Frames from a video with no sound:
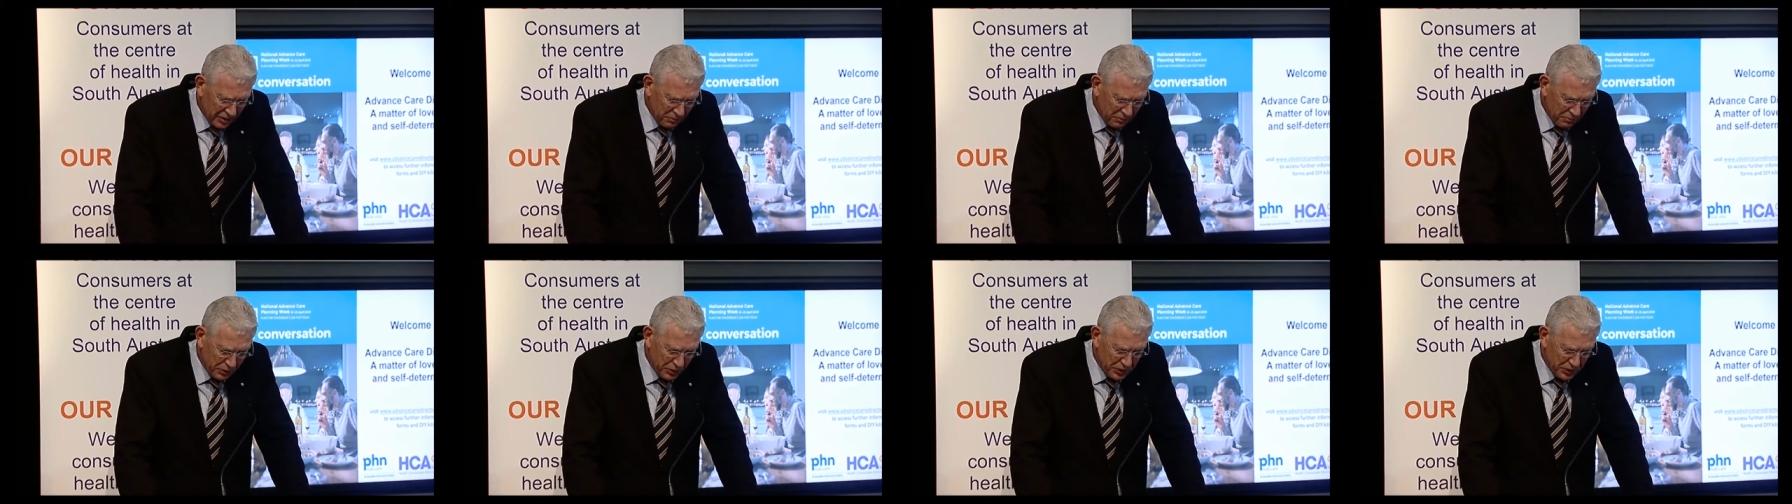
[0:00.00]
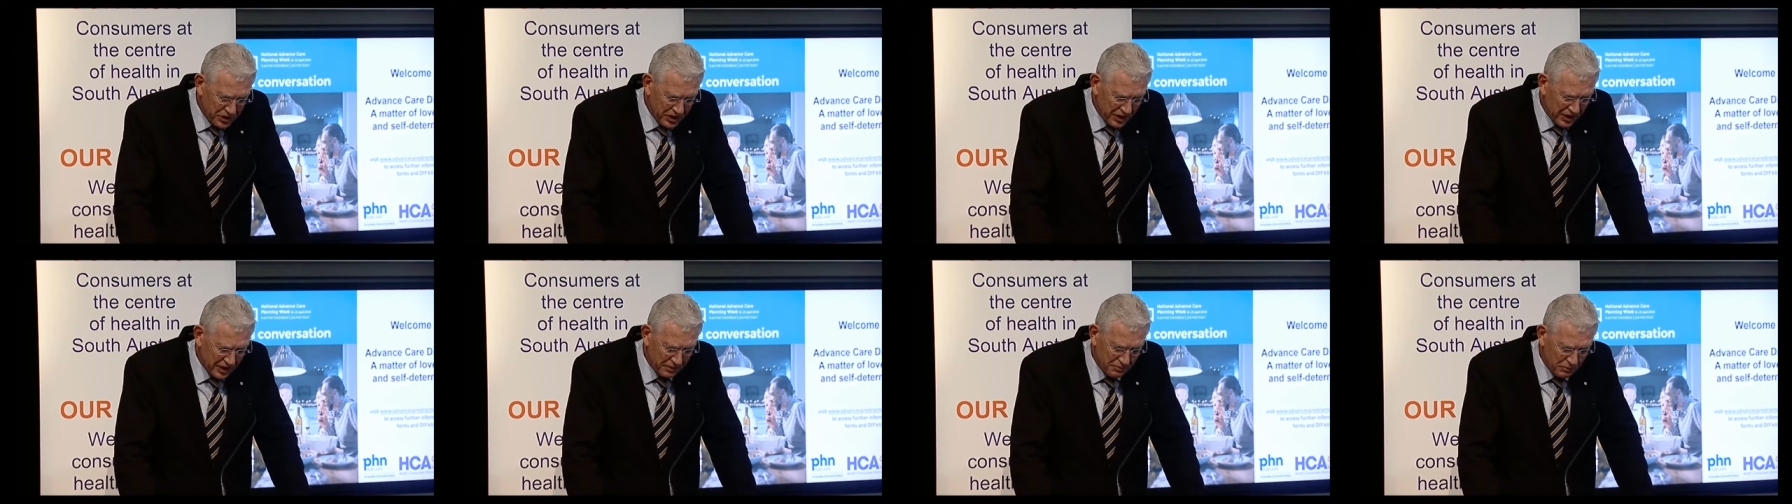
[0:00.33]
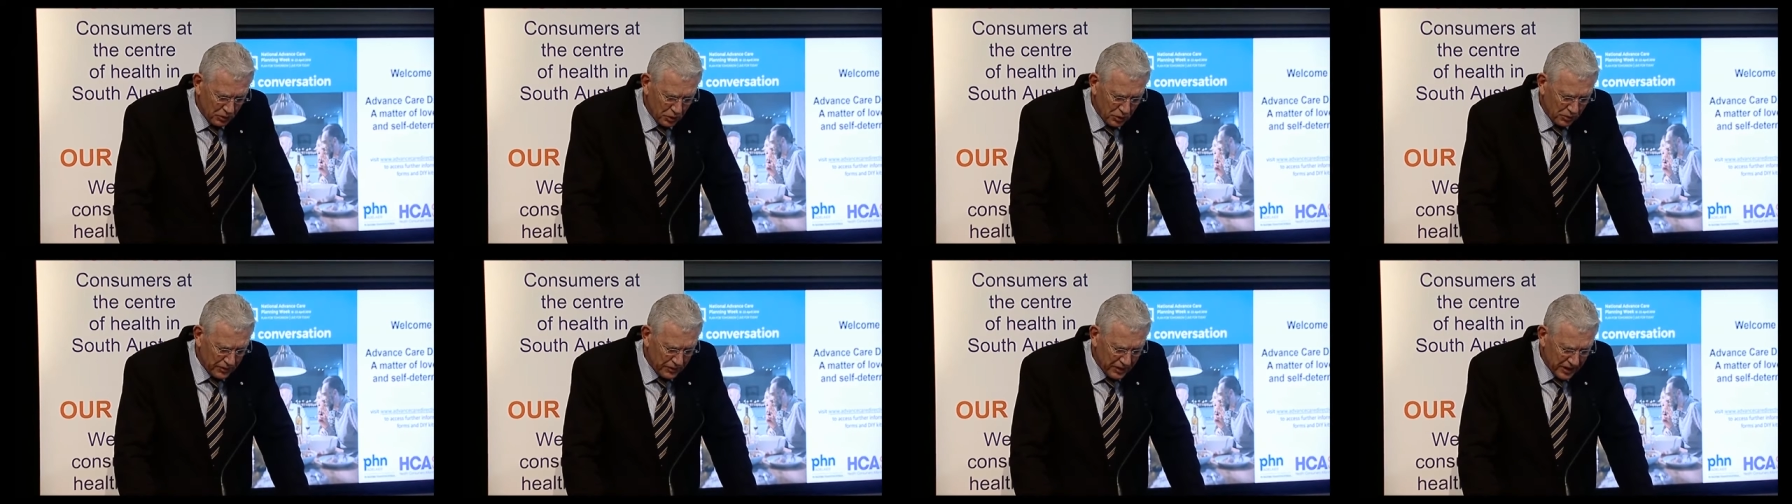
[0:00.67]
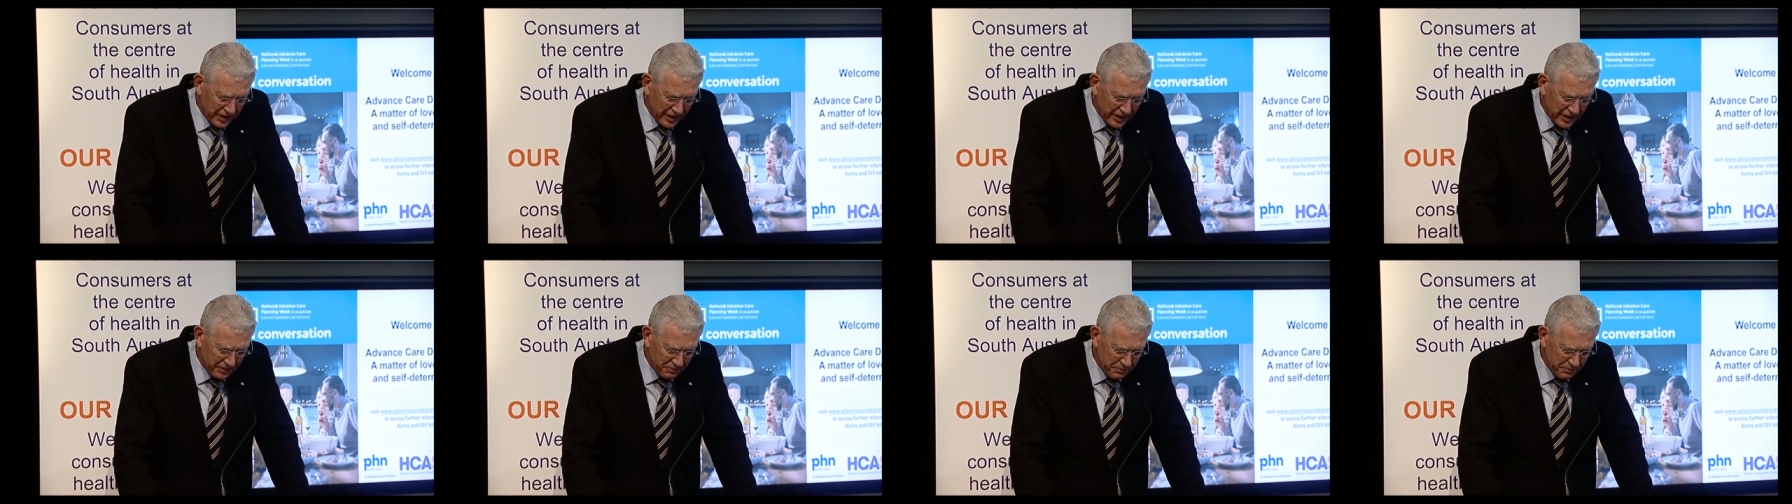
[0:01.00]
pushing a
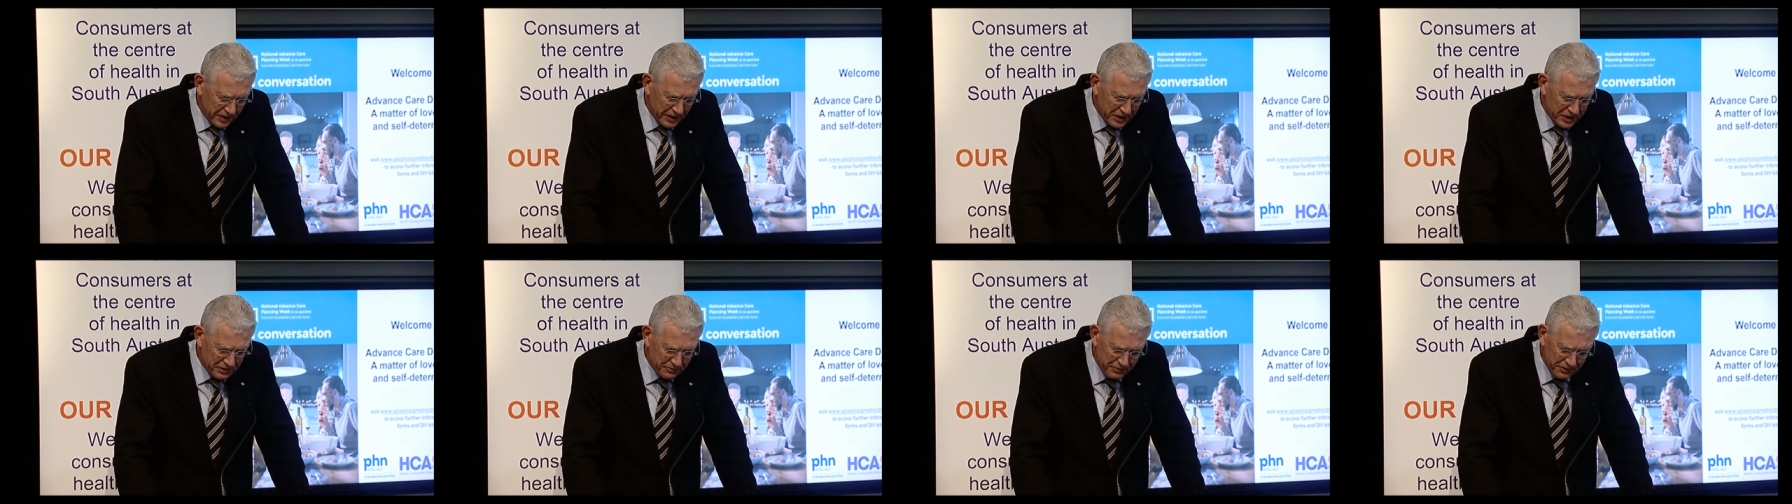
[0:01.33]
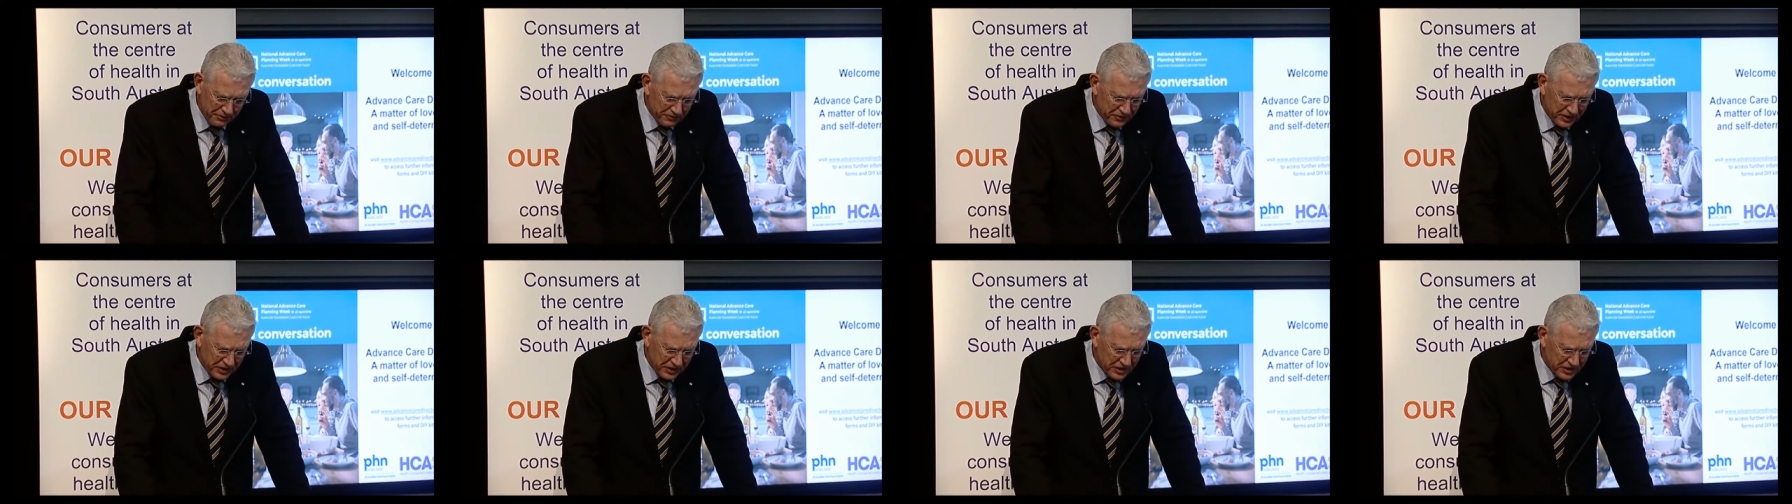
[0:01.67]
morbidly obese 50